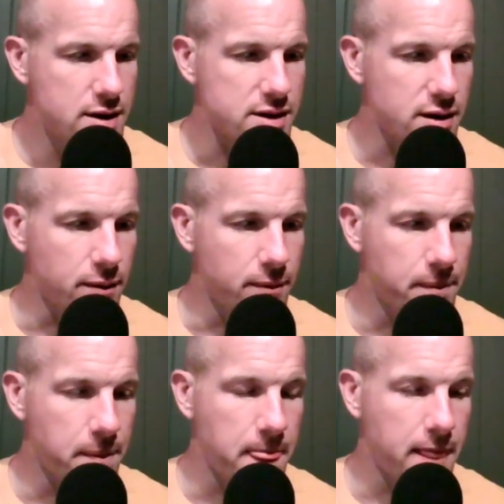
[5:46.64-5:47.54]
So,
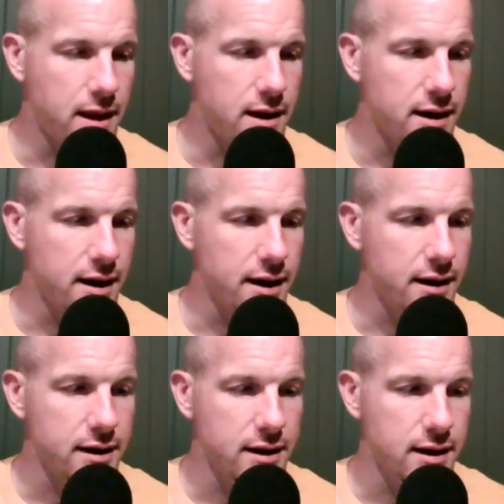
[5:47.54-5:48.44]

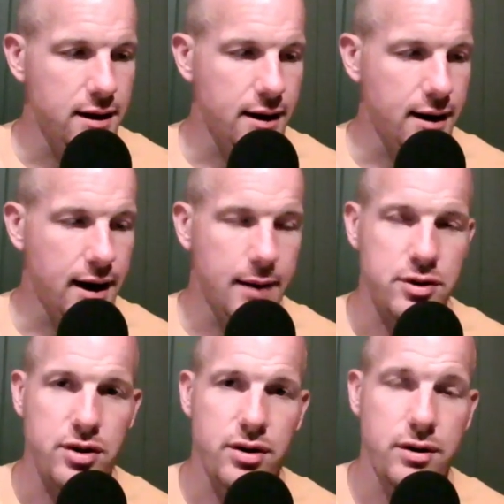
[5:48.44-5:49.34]
I'm
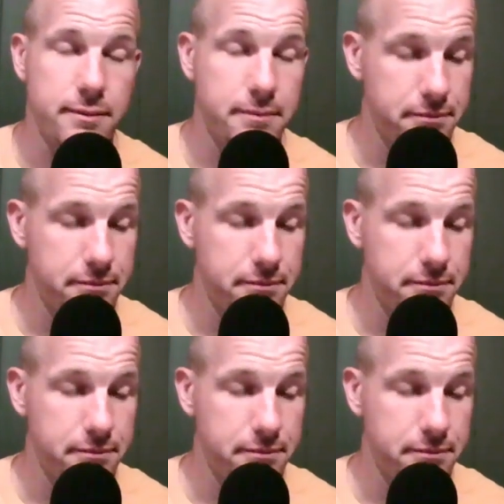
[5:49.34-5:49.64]
sure